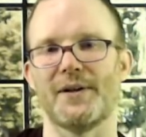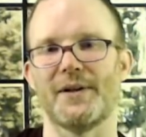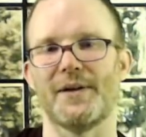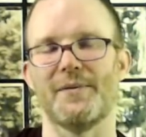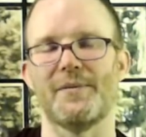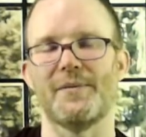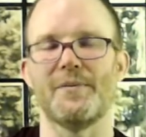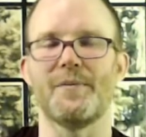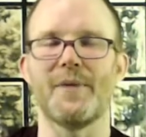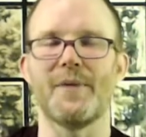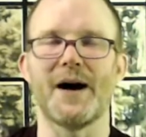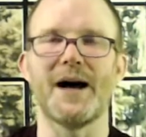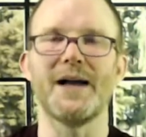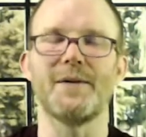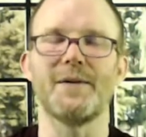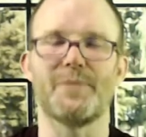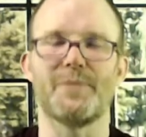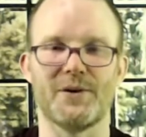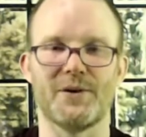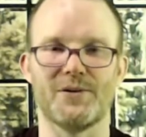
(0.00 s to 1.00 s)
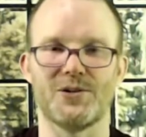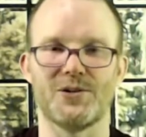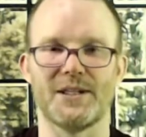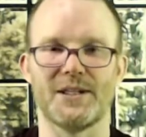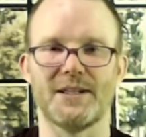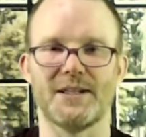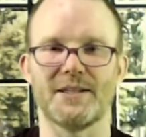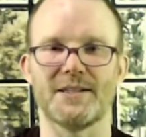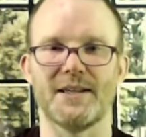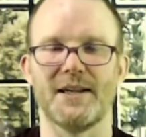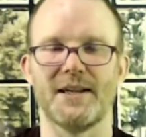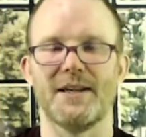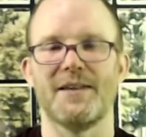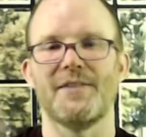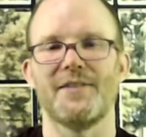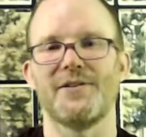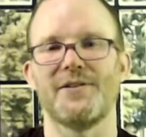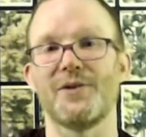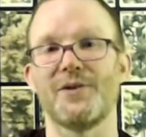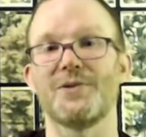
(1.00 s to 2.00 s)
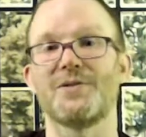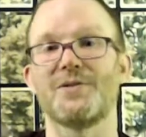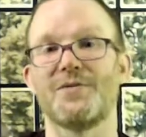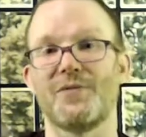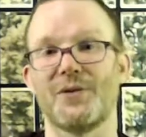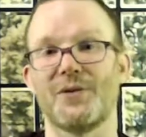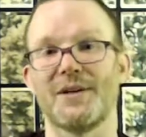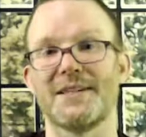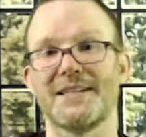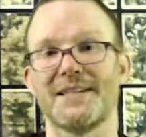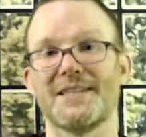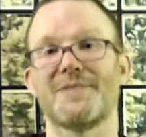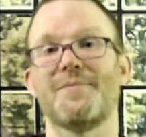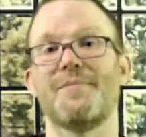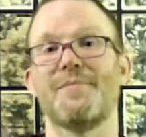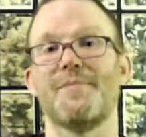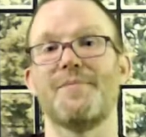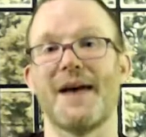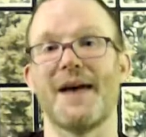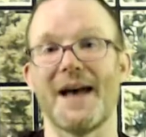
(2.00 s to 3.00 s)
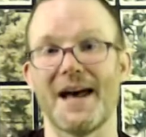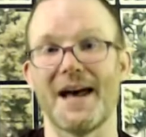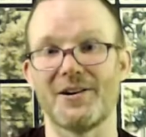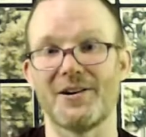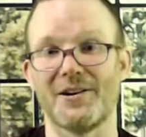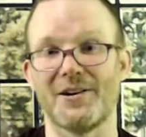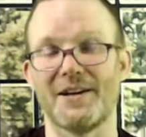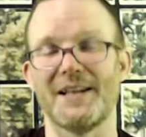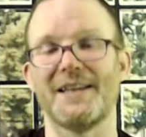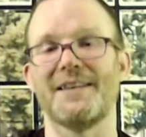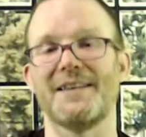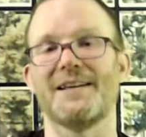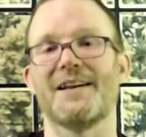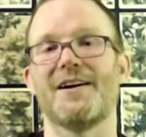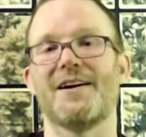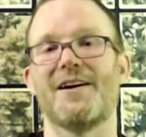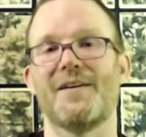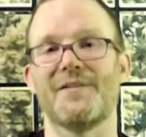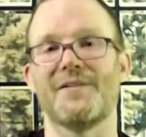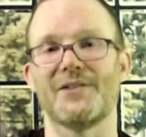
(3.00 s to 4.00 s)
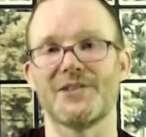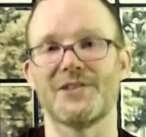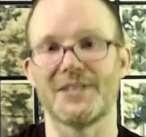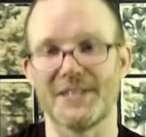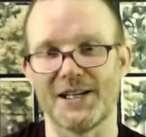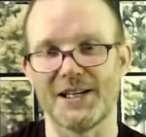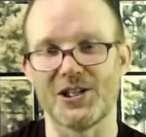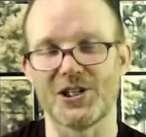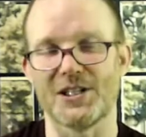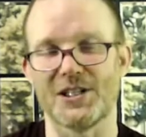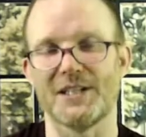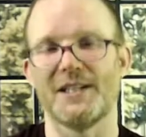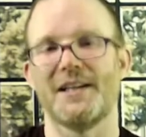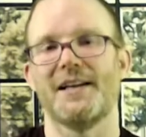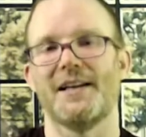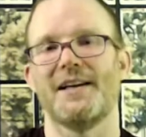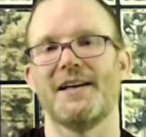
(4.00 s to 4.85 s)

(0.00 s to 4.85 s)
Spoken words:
And my approach is those voices matter in the conversation.